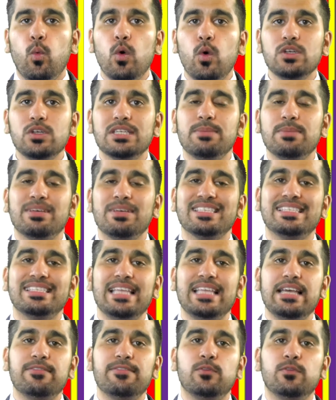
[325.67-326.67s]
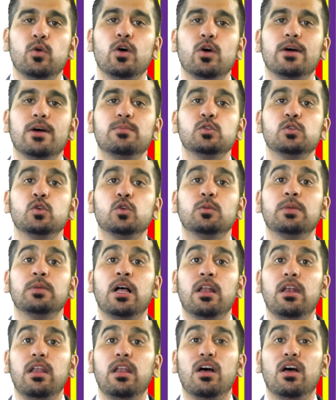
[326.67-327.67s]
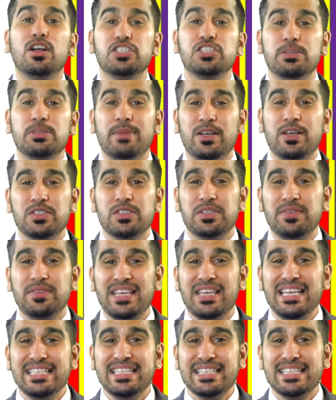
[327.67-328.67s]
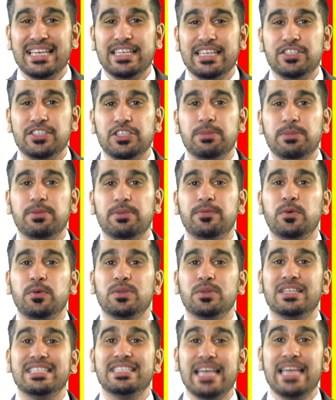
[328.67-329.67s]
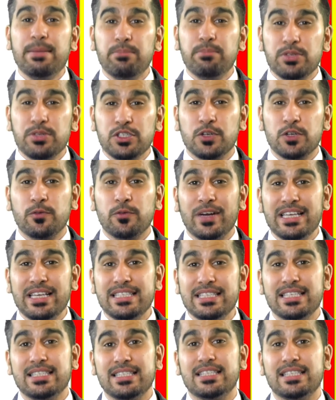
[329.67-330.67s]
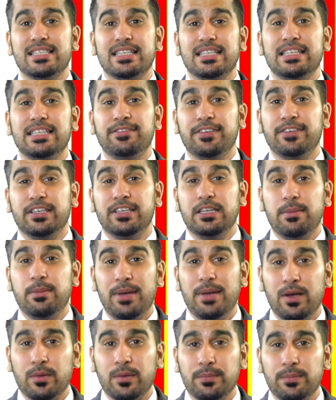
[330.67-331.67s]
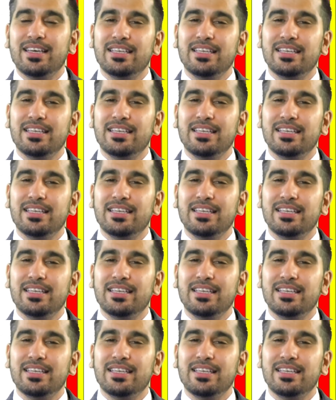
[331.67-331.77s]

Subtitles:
Water must therefore absorb large amounts of heat energy before the temperature raises a significant amount.